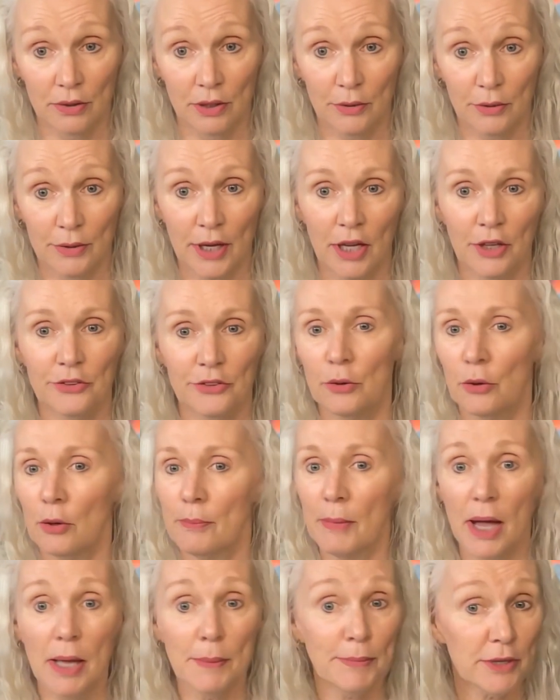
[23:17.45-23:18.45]
Okay, so
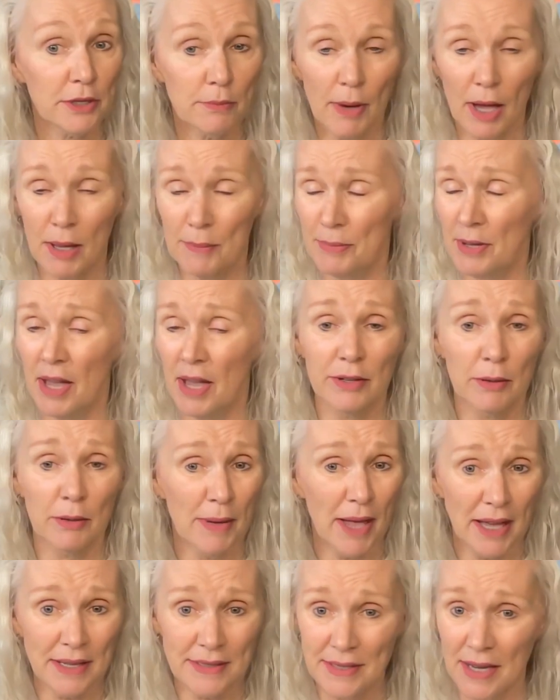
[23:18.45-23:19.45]
you might be having a
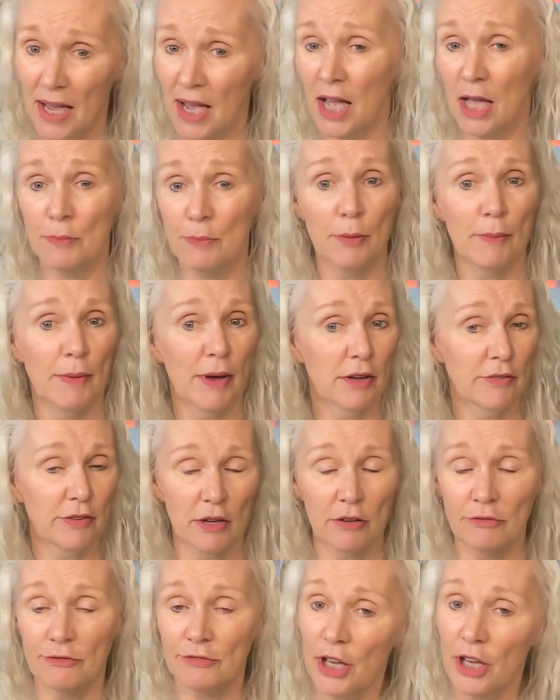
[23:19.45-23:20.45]
bad time, you might have
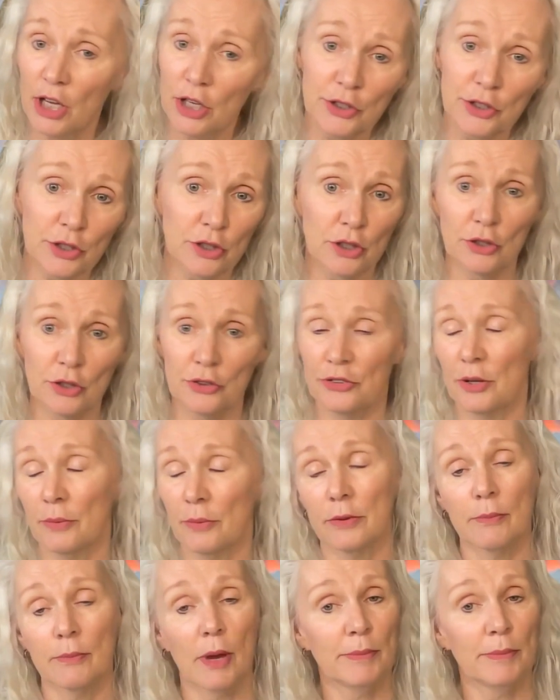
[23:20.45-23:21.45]
had a failure,
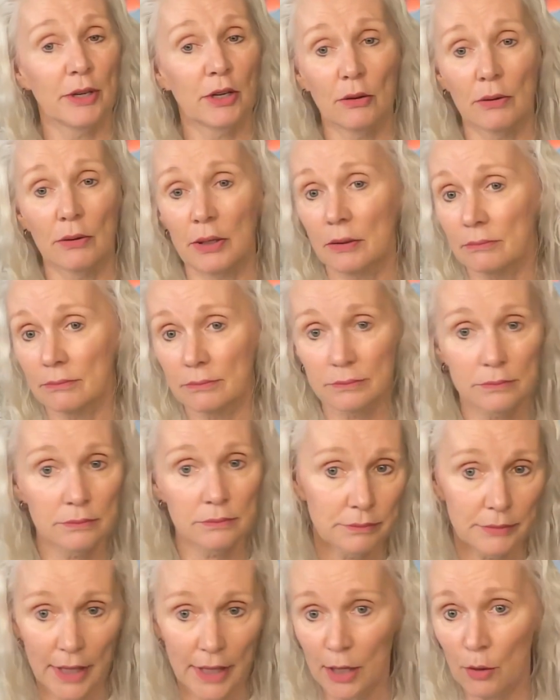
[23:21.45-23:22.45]
something might be going
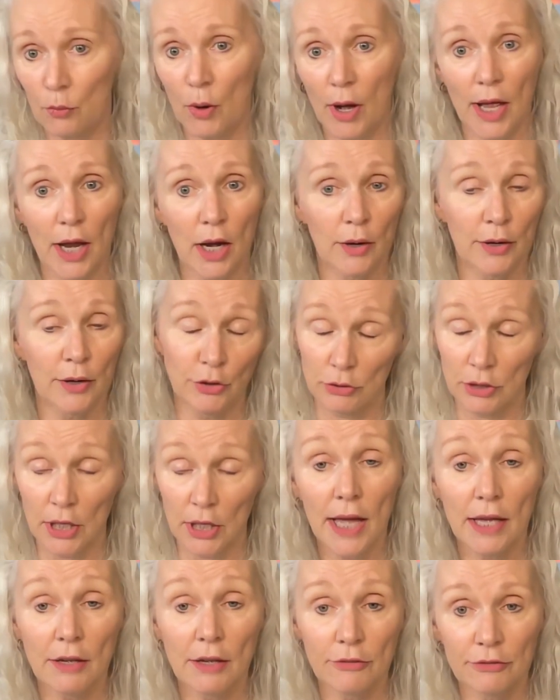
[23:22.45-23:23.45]
haywire in your
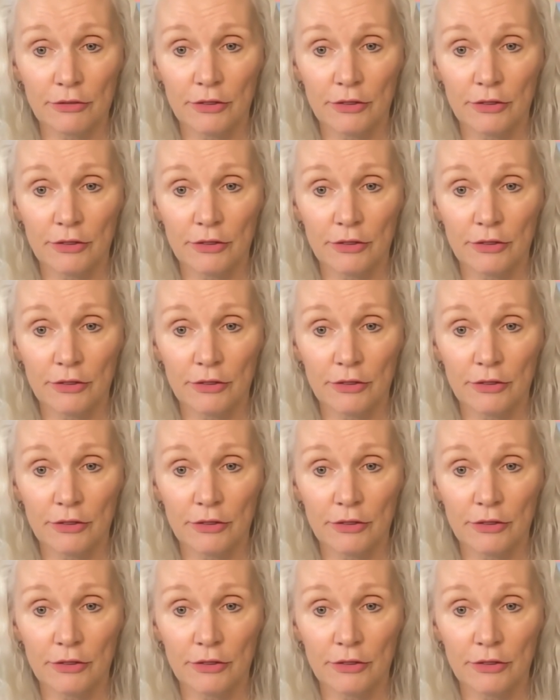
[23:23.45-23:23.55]
life.